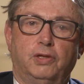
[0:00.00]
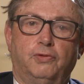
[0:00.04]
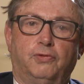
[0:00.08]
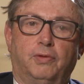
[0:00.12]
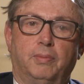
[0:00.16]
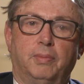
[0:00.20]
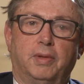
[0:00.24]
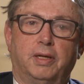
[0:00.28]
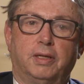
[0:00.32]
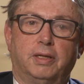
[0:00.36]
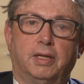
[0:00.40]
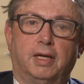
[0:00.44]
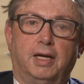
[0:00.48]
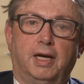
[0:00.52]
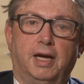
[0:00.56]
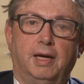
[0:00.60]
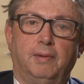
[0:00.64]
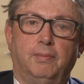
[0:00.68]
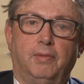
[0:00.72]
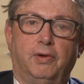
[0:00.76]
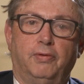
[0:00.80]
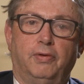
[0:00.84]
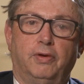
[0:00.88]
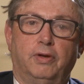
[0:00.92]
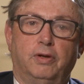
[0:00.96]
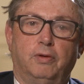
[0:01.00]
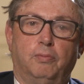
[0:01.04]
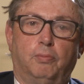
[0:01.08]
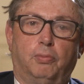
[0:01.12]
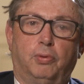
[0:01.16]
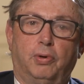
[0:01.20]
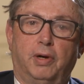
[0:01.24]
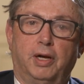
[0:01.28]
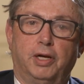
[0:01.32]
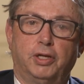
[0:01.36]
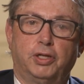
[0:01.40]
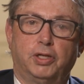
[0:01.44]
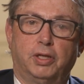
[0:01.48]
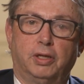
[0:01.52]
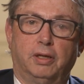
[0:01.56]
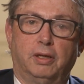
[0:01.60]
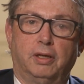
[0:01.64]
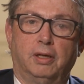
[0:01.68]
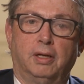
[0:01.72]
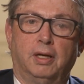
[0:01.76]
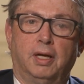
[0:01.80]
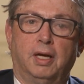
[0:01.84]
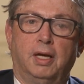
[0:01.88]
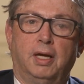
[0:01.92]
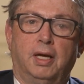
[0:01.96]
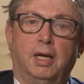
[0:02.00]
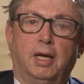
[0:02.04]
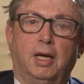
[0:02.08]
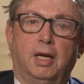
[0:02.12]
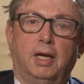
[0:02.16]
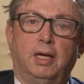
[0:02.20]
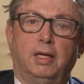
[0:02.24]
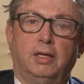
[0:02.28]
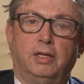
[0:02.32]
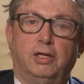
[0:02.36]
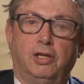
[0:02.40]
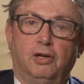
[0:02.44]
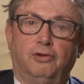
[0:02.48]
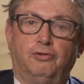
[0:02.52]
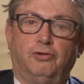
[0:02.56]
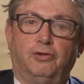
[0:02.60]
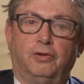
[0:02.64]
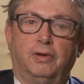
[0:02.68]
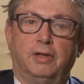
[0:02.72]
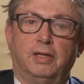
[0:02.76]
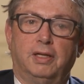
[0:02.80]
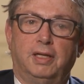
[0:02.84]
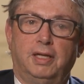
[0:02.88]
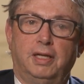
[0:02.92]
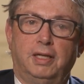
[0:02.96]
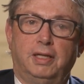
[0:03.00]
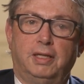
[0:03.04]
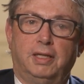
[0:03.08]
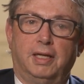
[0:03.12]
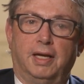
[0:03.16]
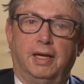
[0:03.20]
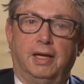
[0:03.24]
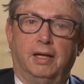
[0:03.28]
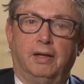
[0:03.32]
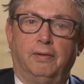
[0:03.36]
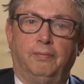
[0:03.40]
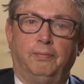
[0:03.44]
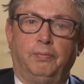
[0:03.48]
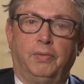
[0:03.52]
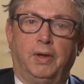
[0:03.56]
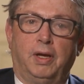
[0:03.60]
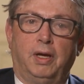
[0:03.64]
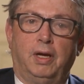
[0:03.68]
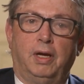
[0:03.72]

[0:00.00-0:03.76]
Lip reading: from the time of the Depression differ in detail,